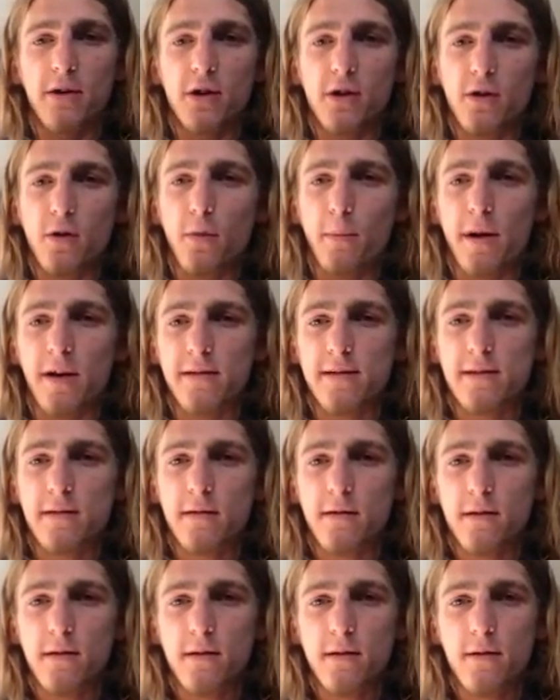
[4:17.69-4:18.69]
You can almost
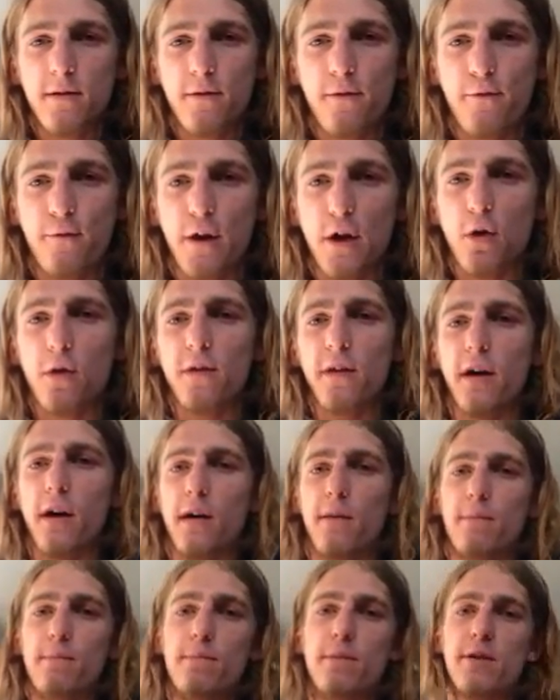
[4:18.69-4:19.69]
feel
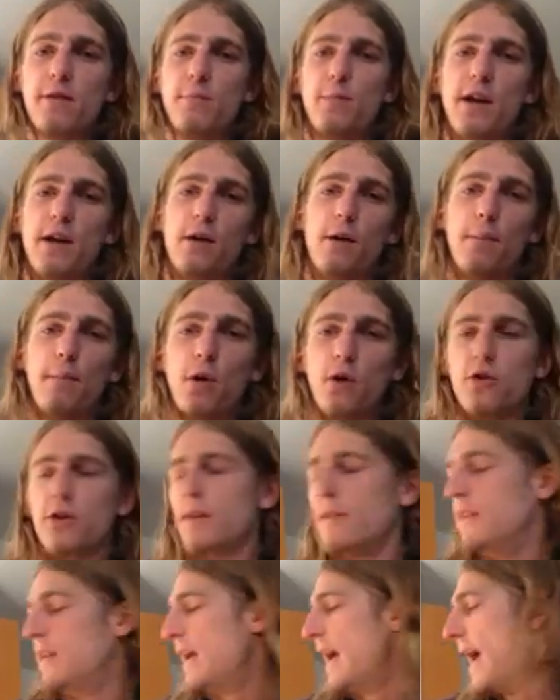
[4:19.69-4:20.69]
the speaker
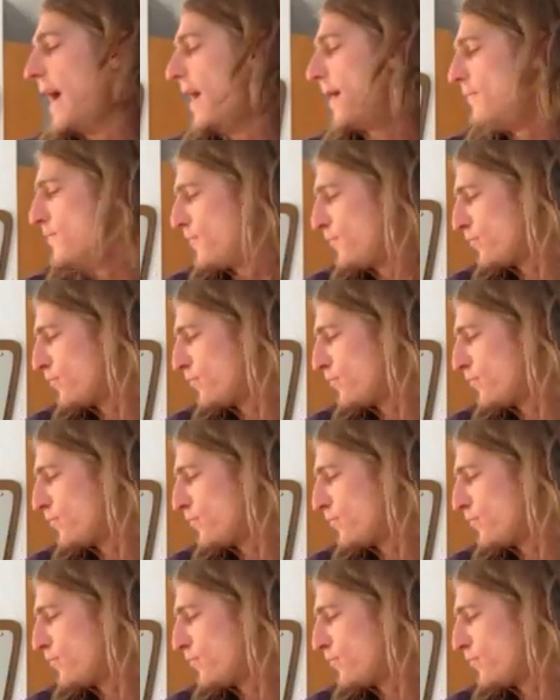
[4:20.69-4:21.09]
pushing the air.